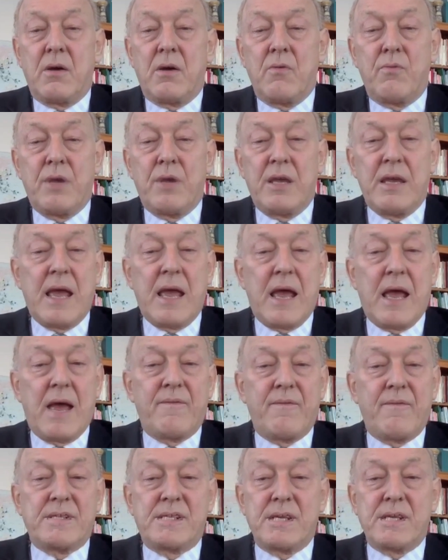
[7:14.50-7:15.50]
We
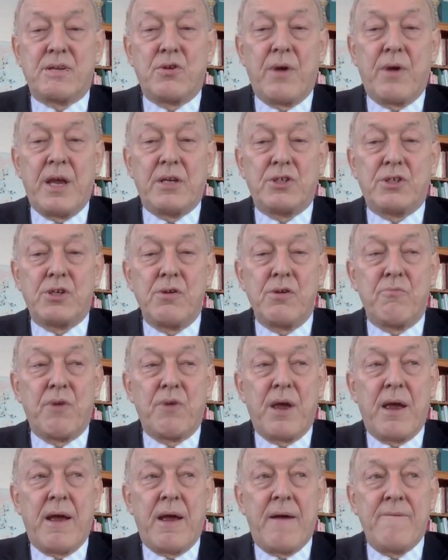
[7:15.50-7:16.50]
have a situation
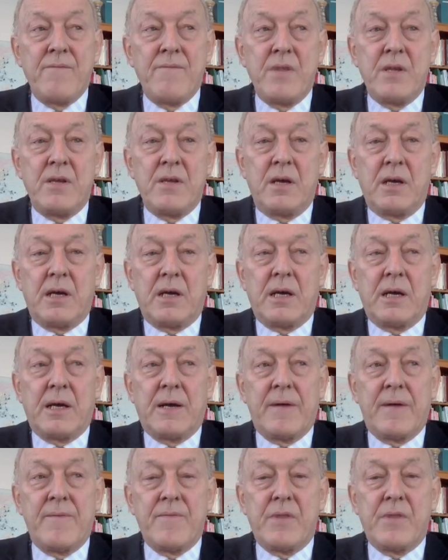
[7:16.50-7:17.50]
where
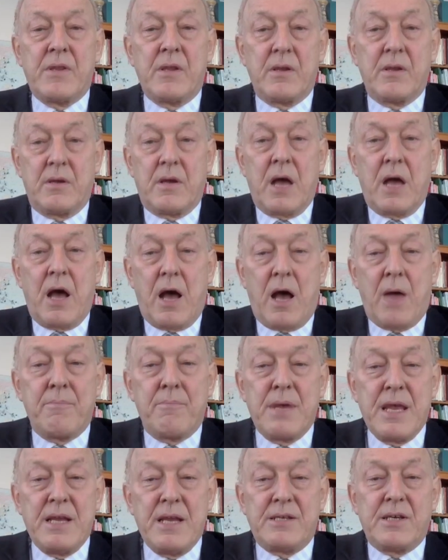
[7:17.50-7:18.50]
our
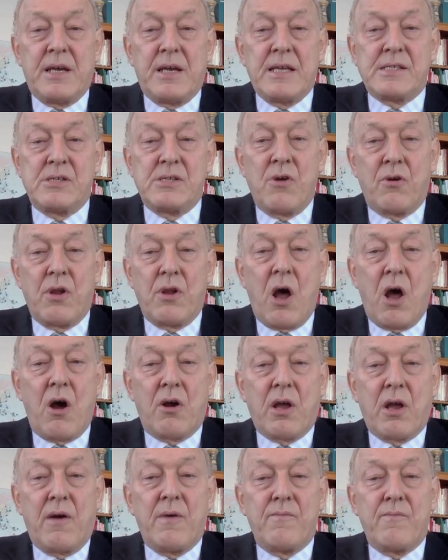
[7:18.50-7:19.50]
media is no
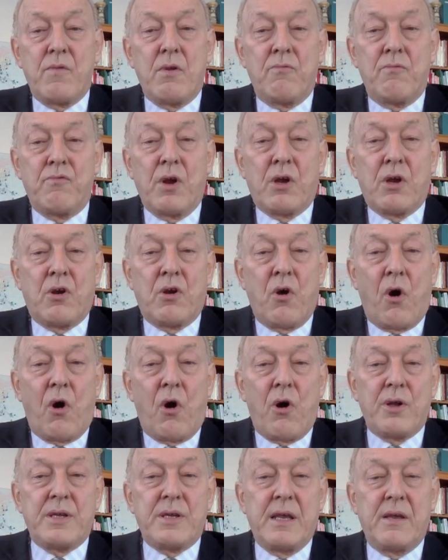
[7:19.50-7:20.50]
longer
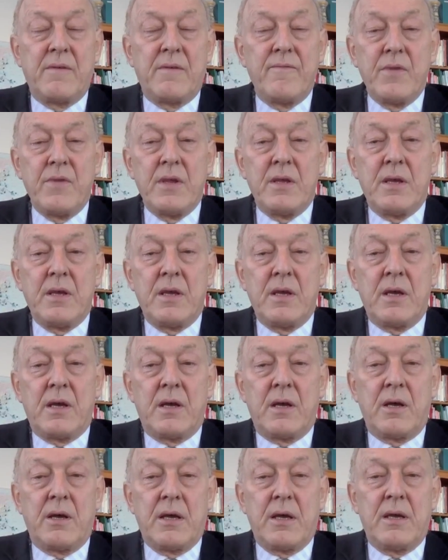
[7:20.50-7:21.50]
recording
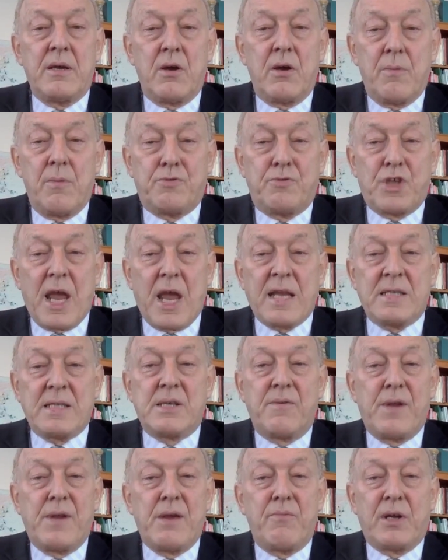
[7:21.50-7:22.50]

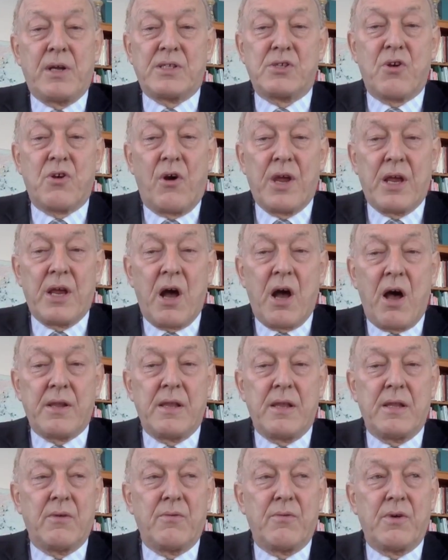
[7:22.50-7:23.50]
objectively what's going on in the